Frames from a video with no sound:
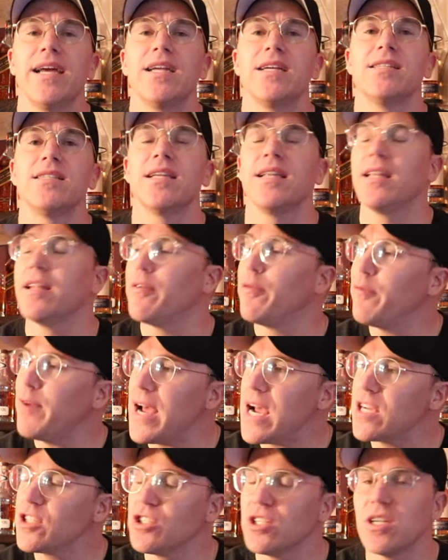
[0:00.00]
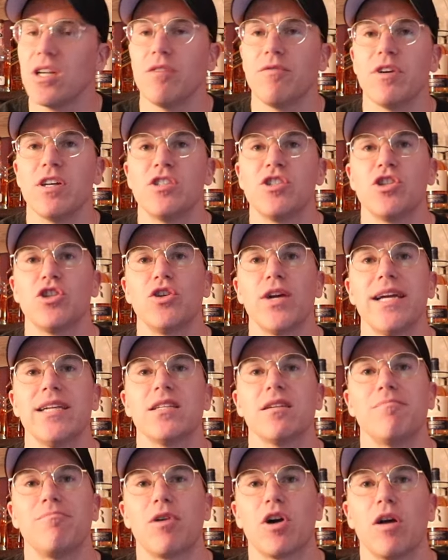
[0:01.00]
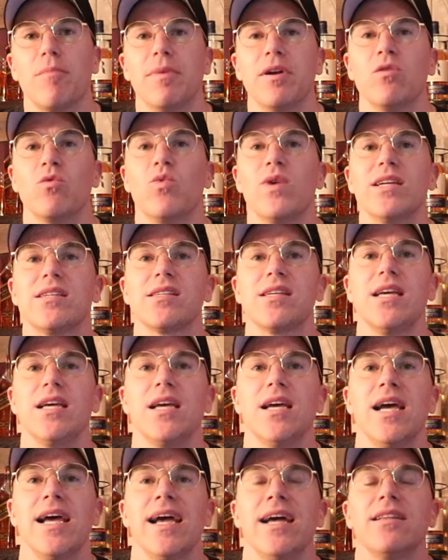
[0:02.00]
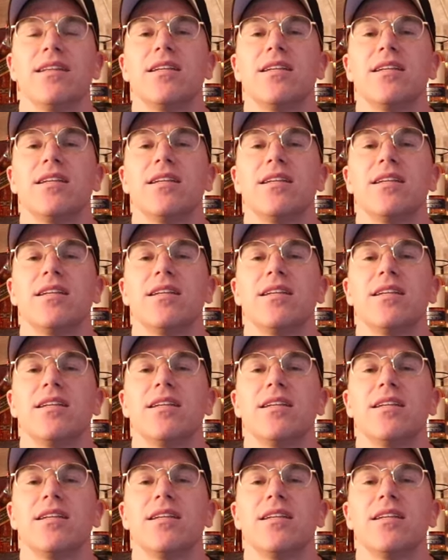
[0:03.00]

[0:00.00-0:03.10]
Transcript: It is in the fashion of straight bourbon whiskey.